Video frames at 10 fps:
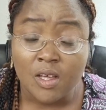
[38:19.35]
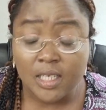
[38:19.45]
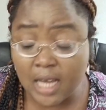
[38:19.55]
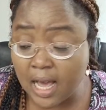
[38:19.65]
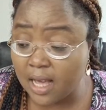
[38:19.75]

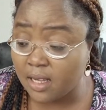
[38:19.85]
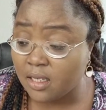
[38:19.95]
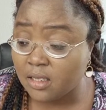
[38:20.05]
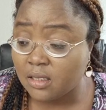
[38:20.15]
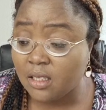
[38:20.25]
Yeah,
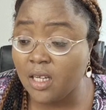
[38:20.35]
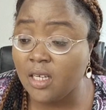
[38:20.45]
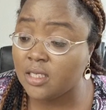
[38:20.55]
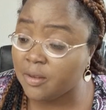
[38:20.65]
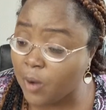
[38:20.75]
it
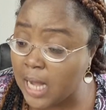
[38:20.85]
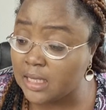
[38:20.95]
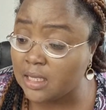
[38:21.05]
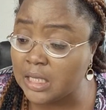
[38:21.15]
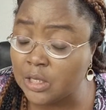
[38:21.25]
is a
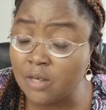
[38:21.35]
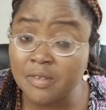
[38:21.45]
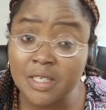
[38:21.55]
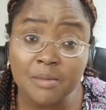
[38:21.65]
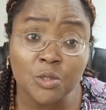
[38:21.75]
wise decision
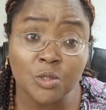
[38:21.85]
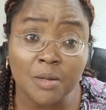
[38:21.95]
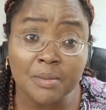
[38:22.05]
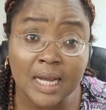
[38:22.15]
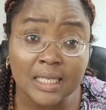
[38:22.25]
for them to
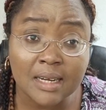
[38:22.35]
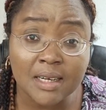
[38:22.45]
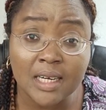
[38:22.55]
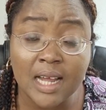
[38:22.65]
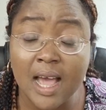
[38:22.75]
stop
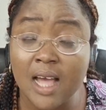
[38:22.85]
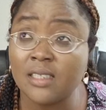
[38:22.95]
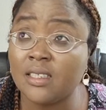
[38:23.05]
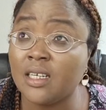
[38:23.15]
gathering. And